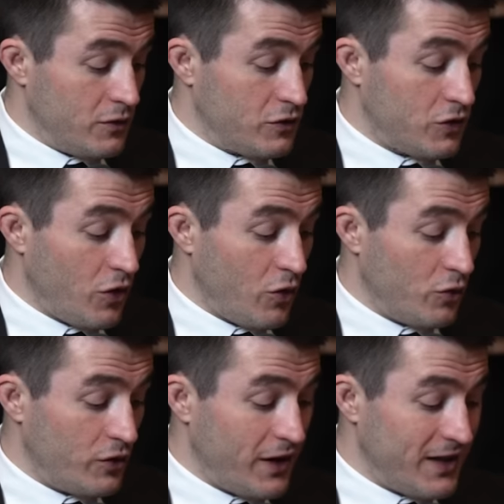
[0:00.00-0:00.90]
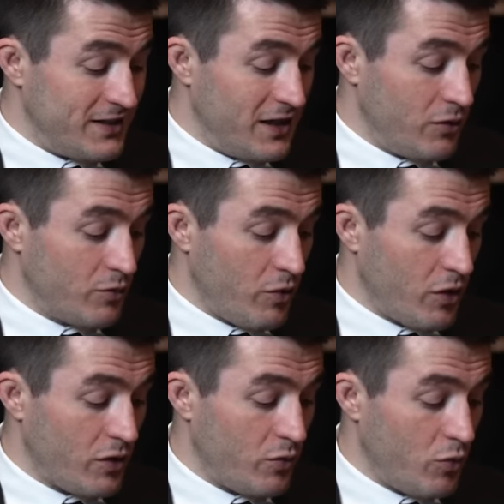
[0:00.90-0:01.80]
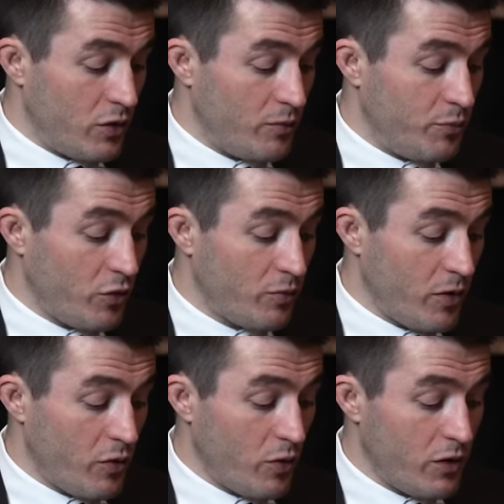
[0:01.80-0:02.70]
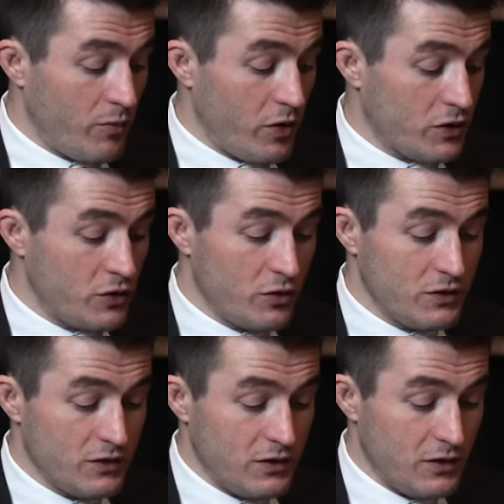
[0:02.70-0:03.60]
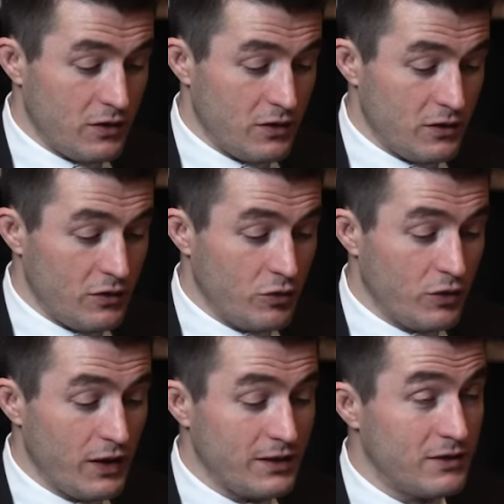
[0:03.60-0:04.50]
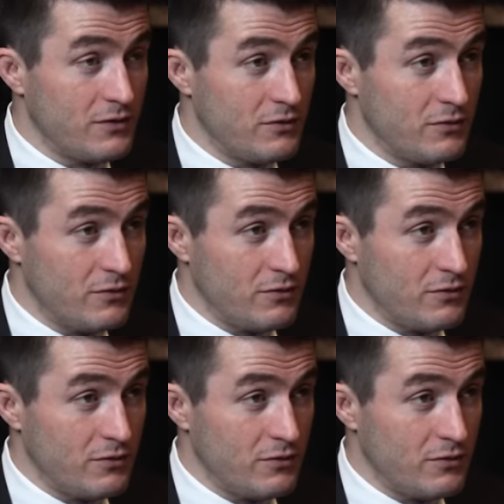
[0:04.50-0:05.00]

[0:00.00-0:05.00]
So the idea with Mark One, both Mark One and Mark Two, is the New Glenn can